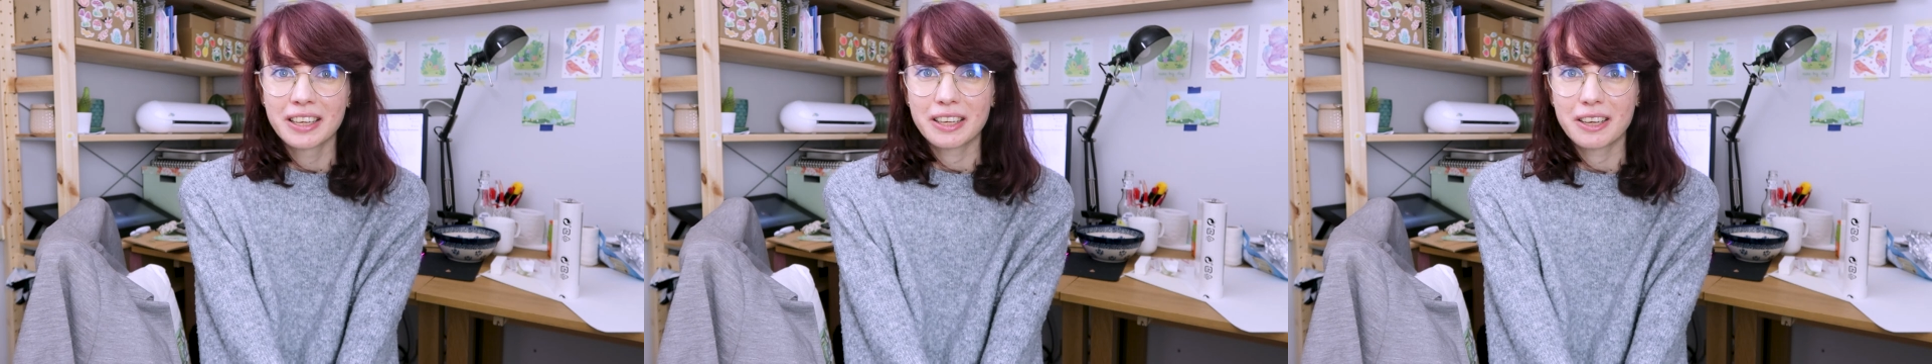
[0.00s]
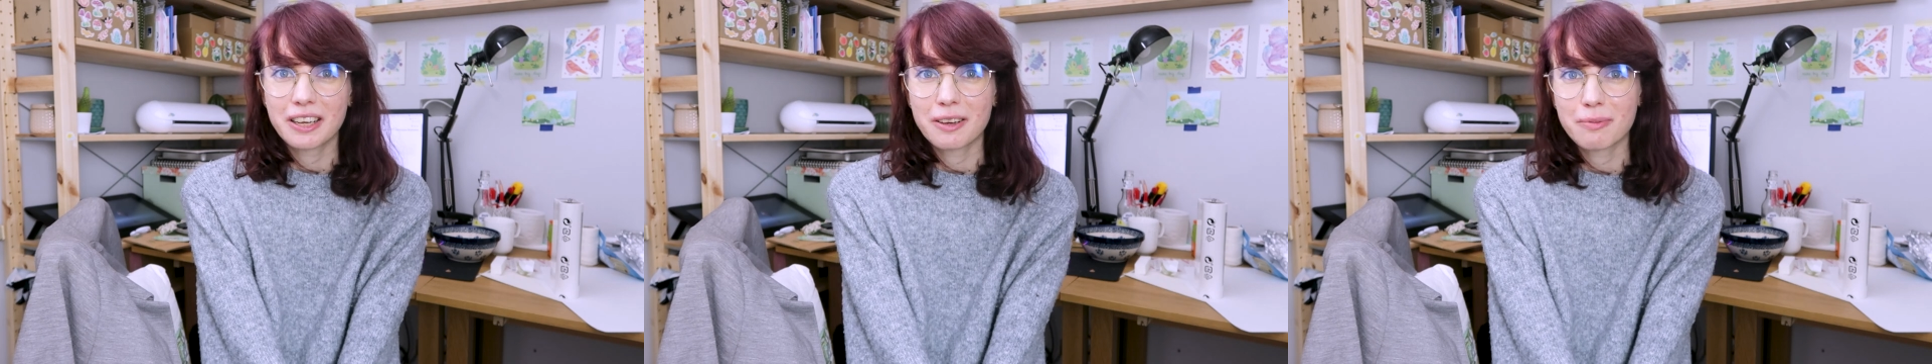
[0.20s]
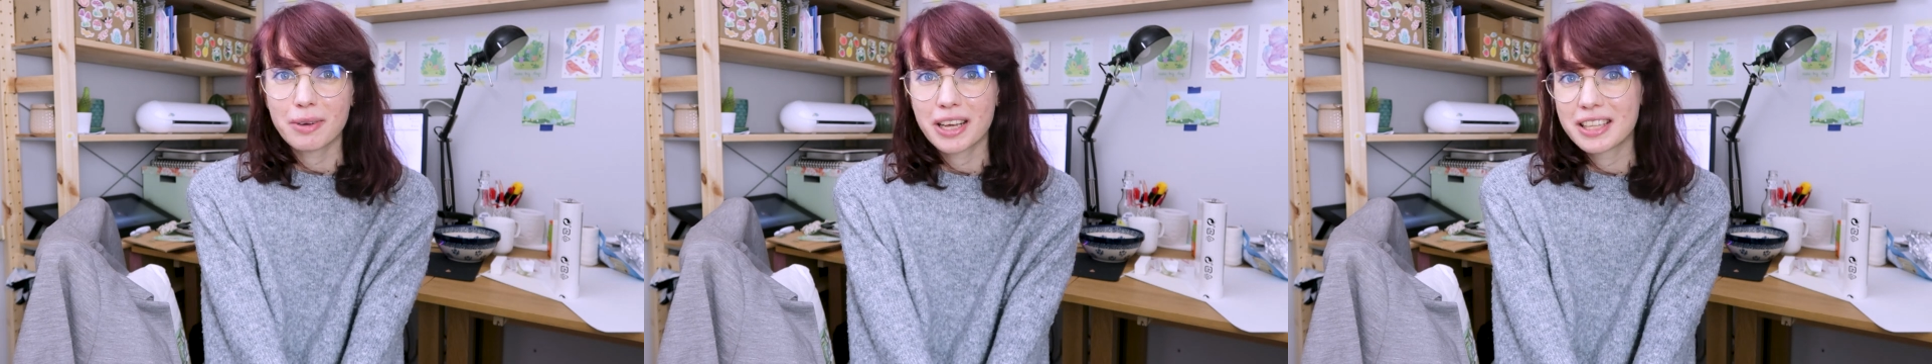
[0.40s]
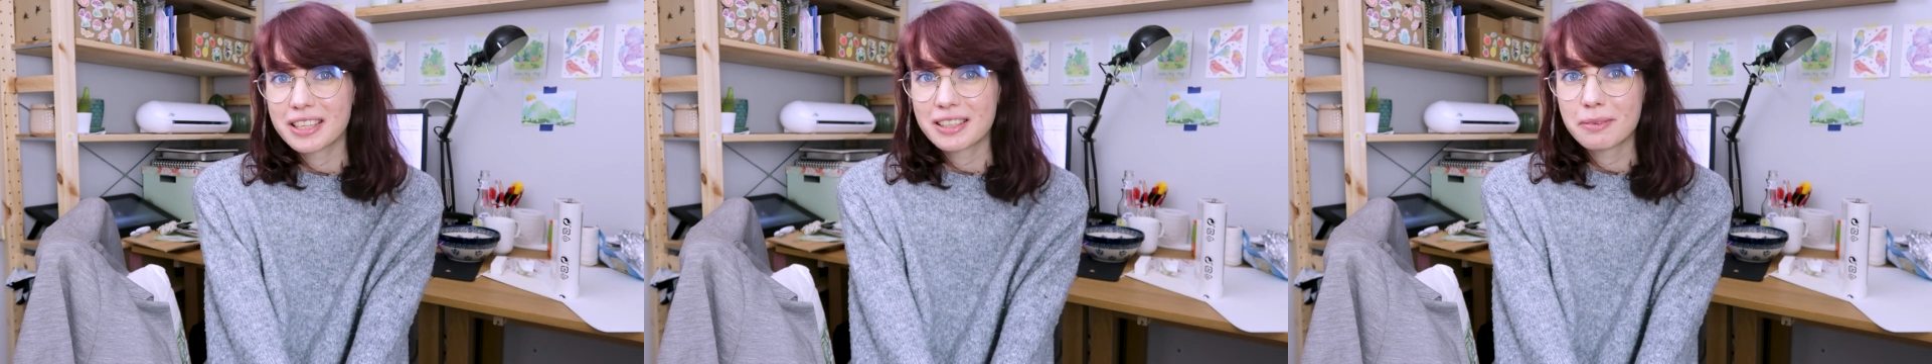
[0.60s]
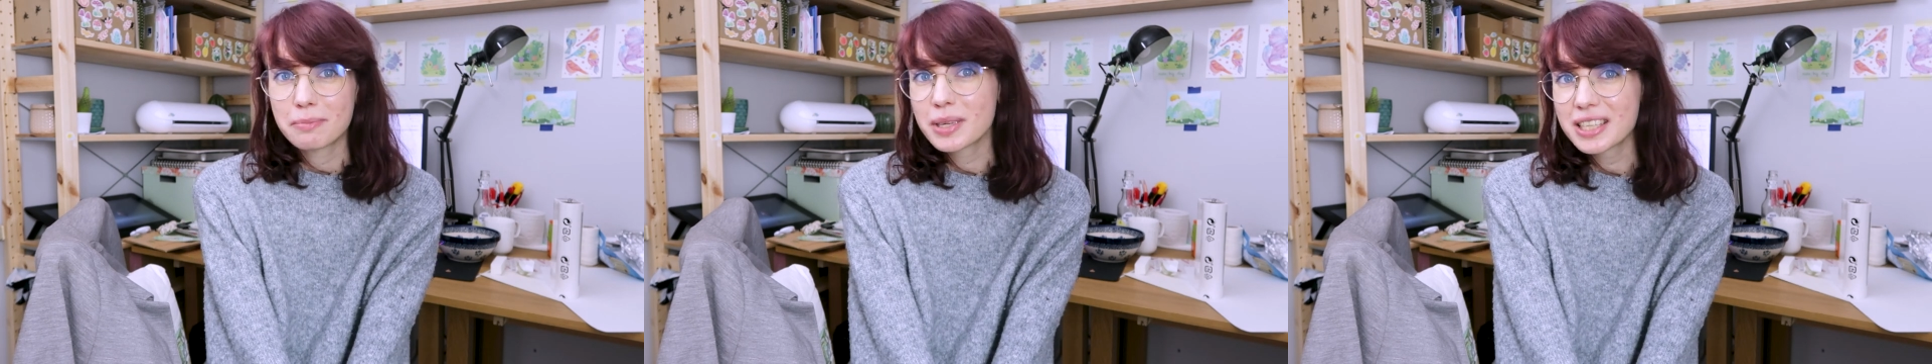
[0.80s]
uh, my
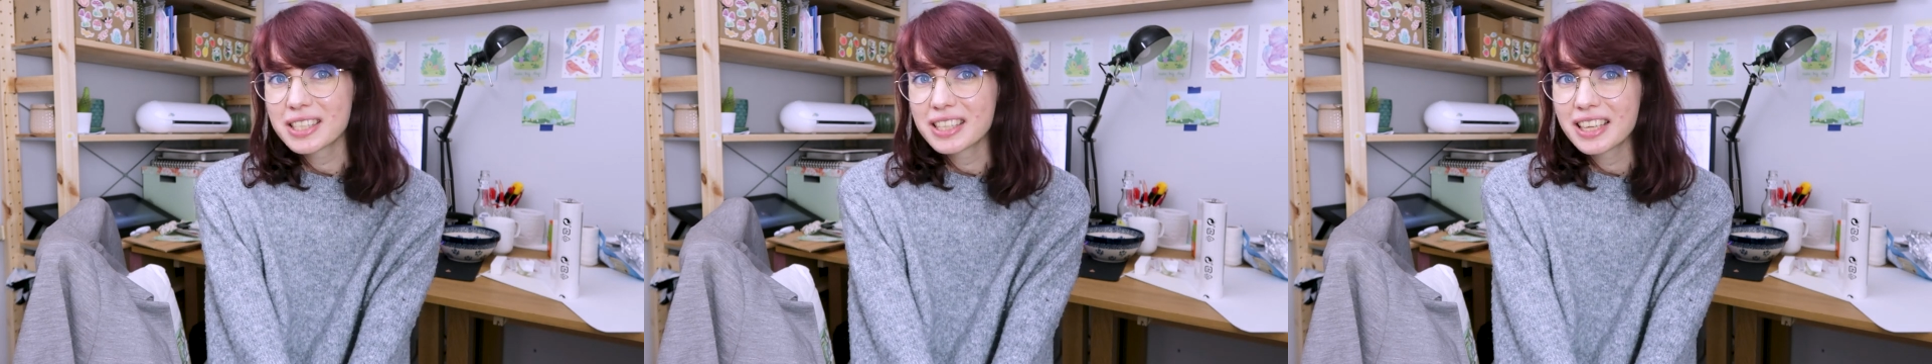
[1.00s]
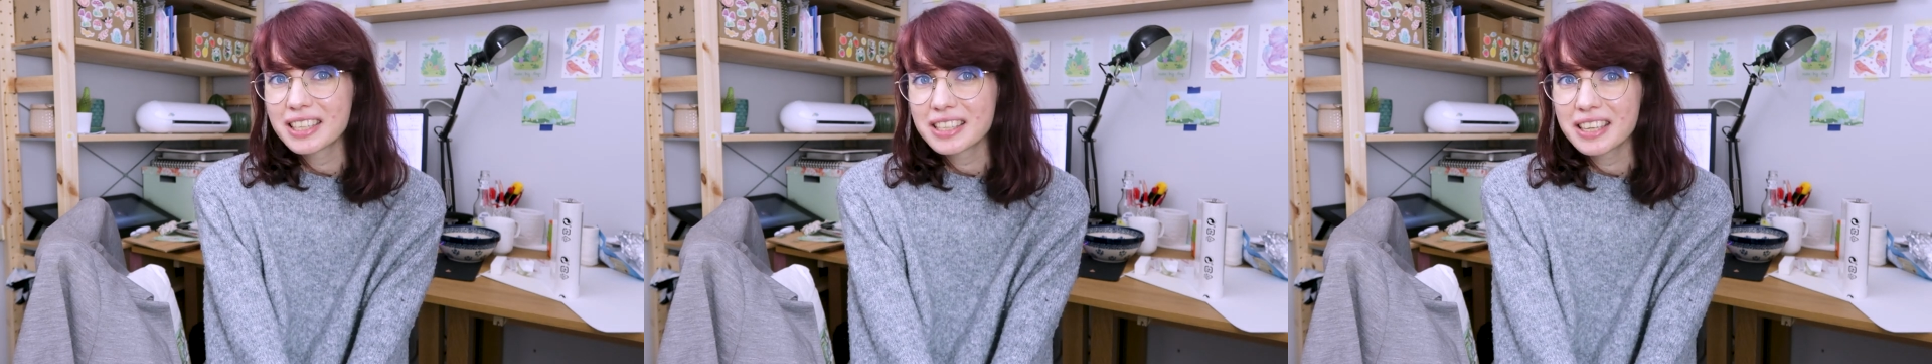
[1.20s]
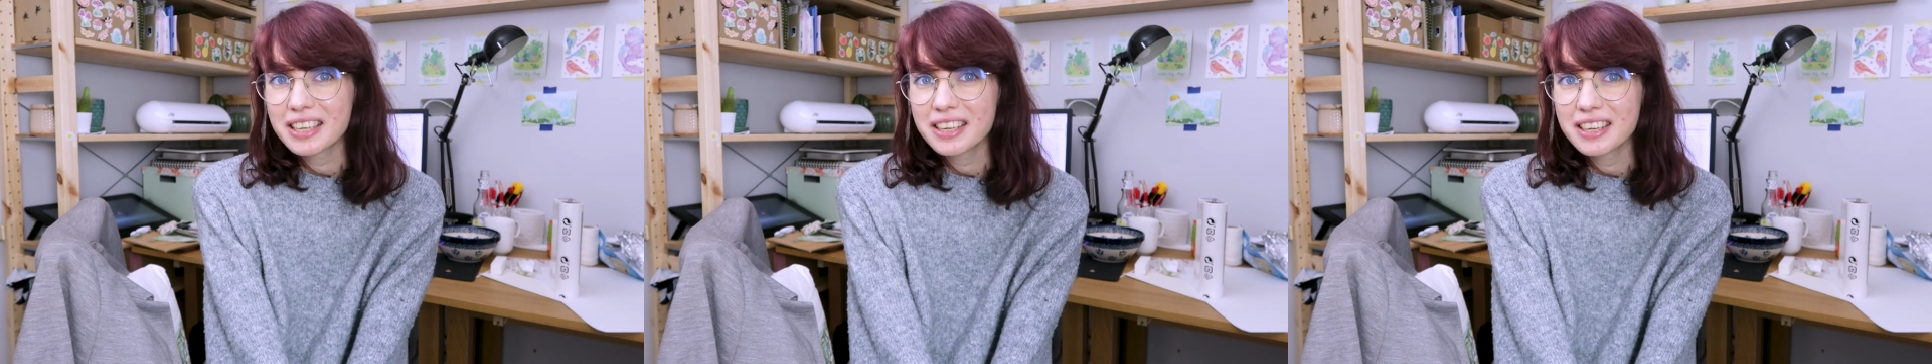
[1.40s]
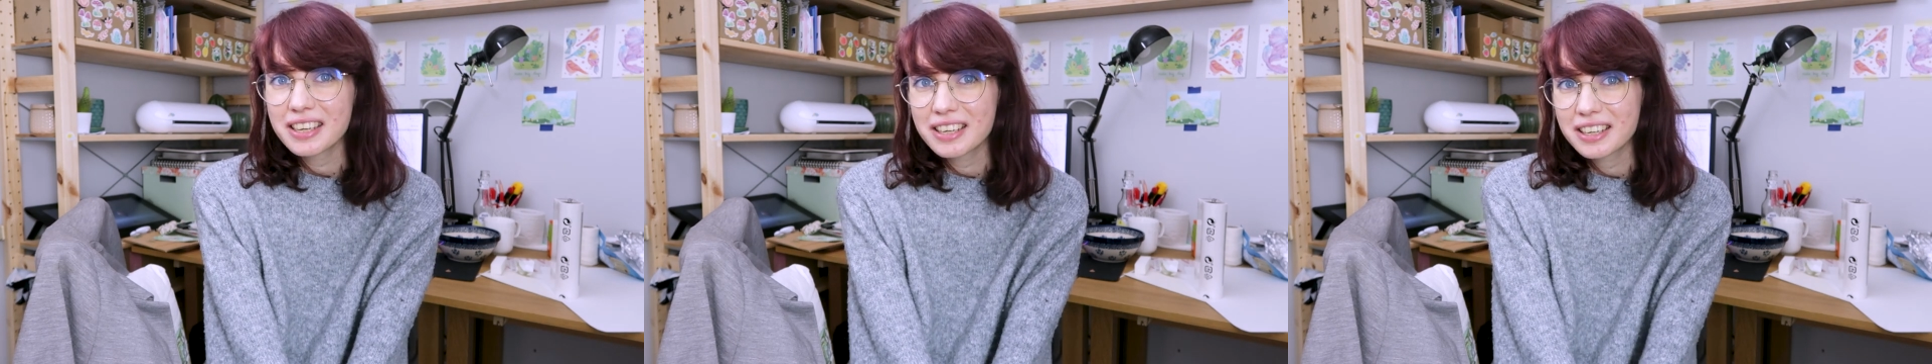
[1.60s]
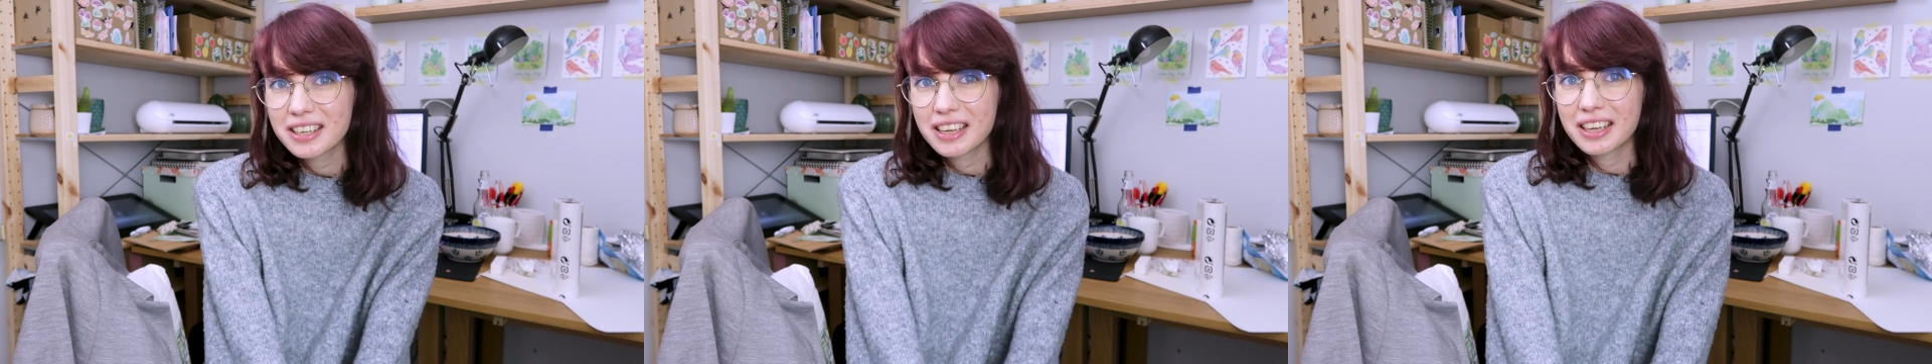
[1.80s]
little business here